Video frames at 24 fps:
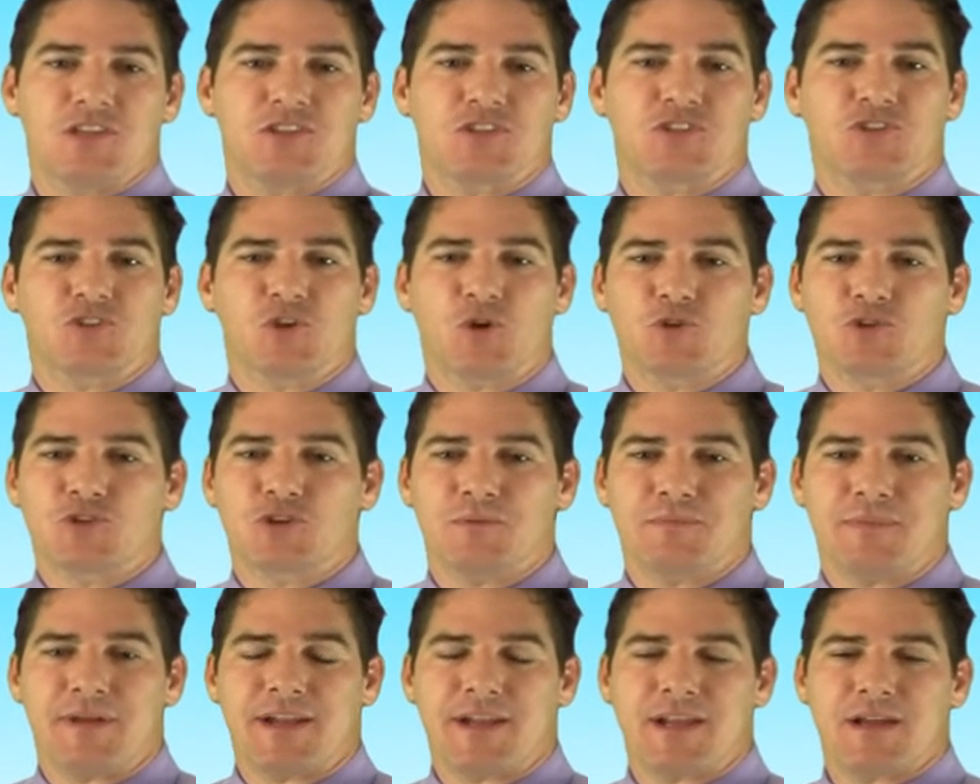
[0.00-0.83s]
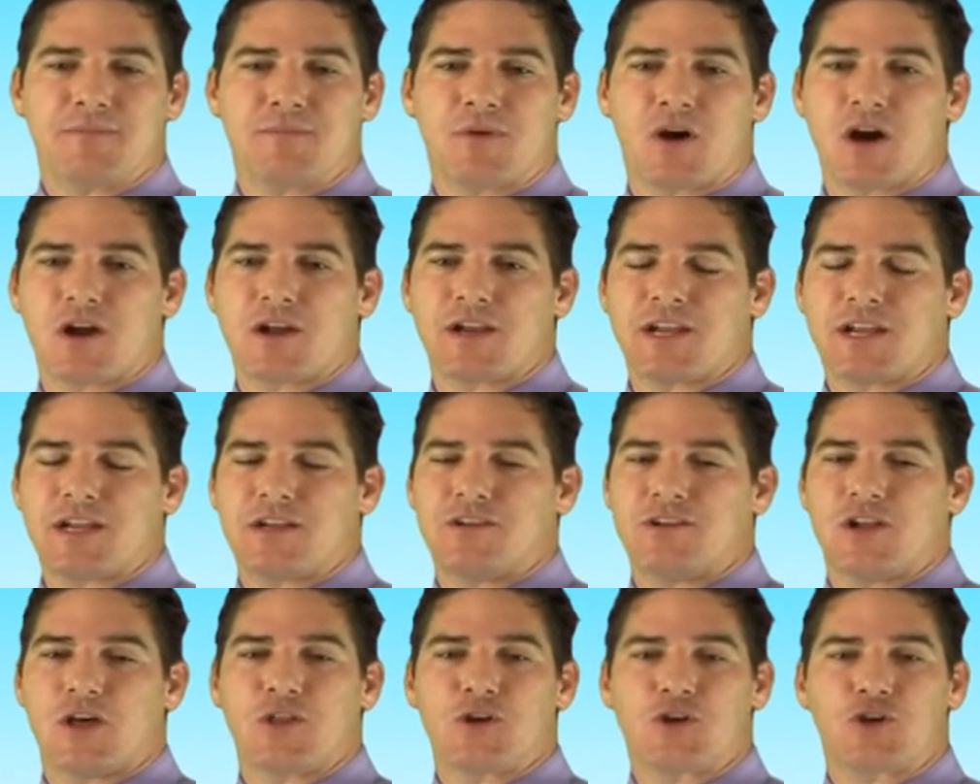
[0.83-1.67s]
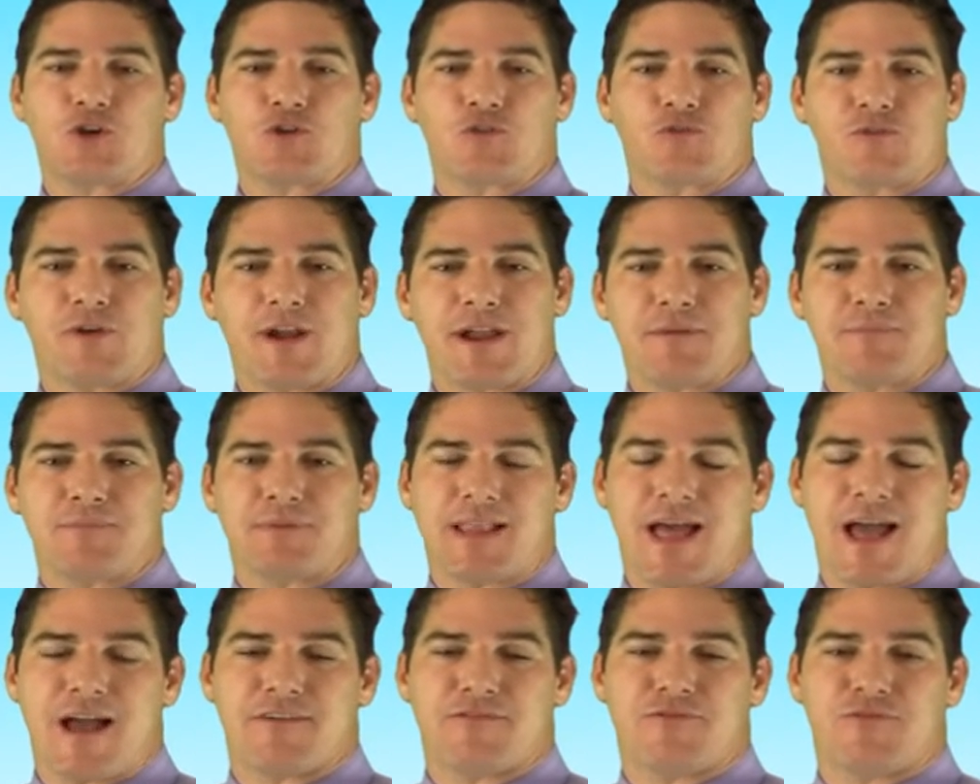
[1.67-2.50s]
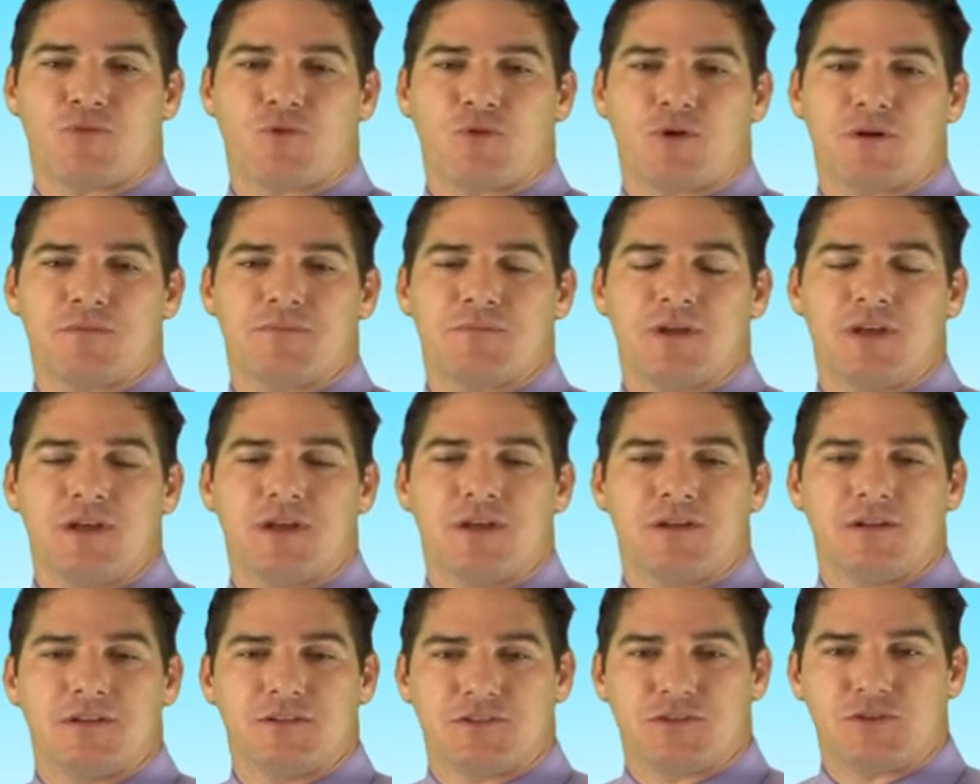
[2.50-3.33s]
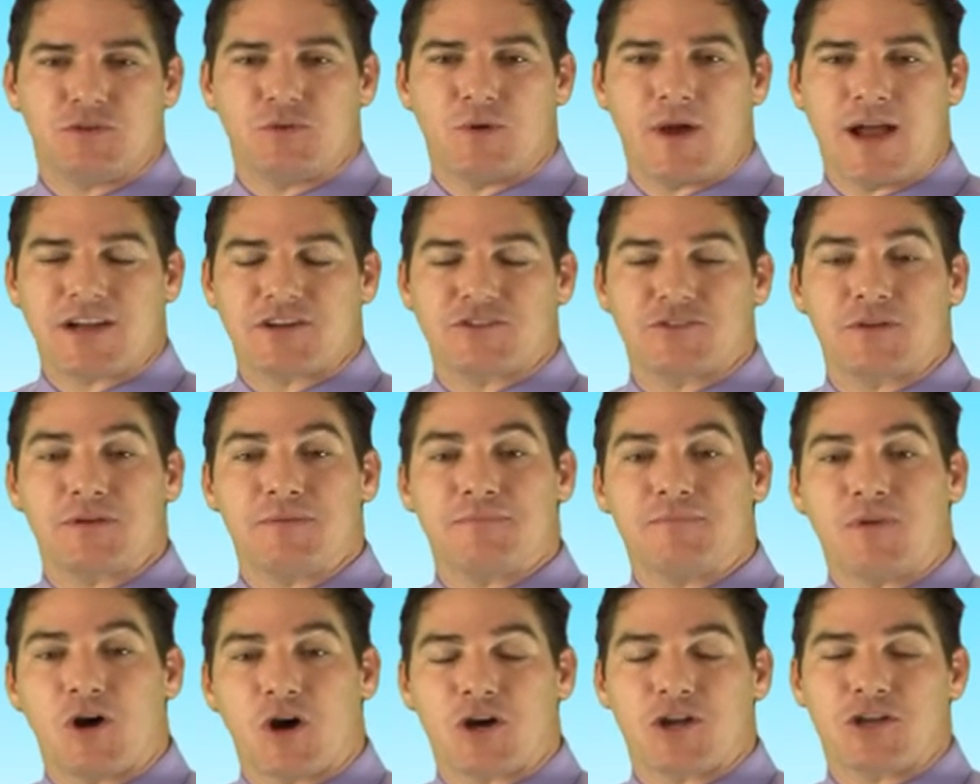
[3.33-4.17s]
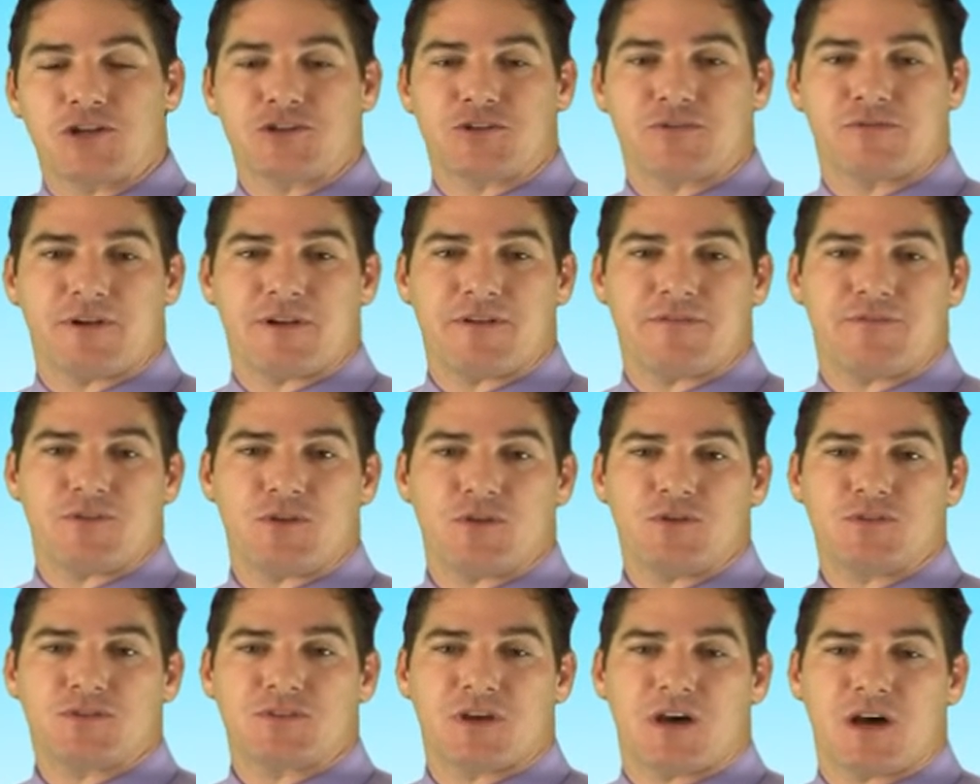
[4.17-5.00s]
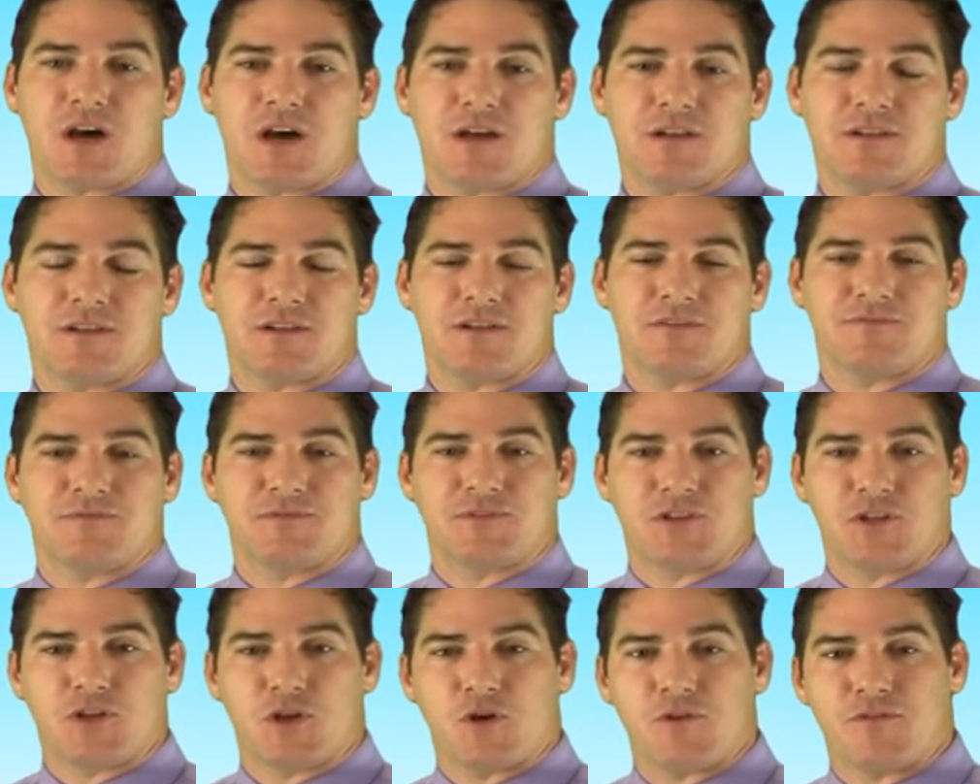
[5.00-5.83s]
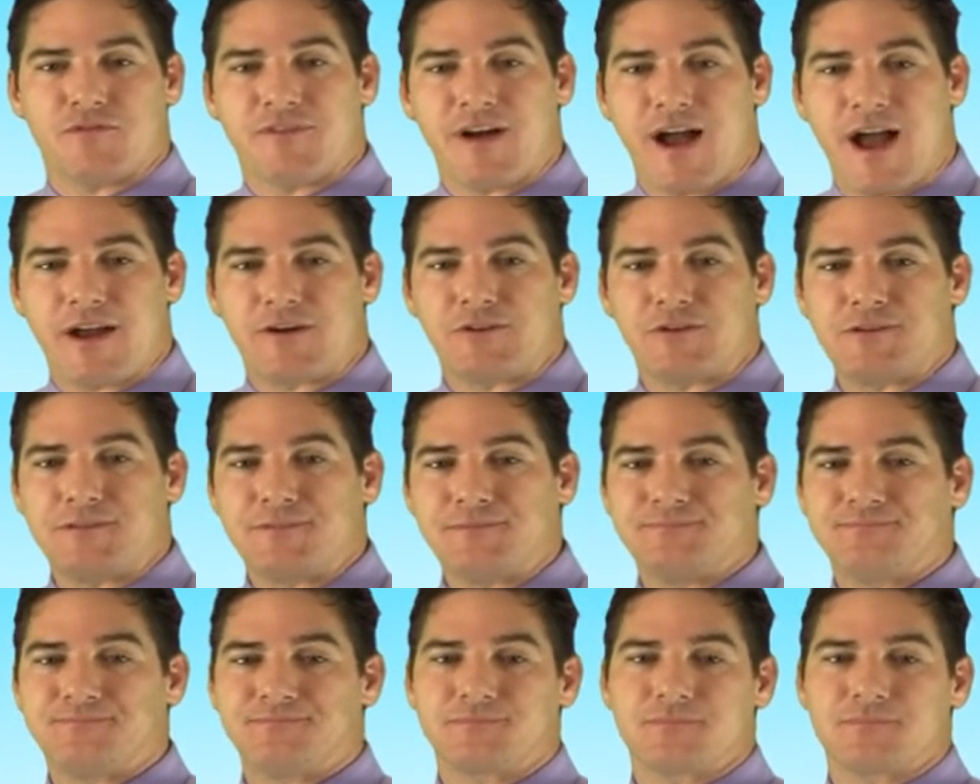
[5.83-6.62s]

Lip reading: Social media marketing, another great platform to actually market your reviews on to go viral.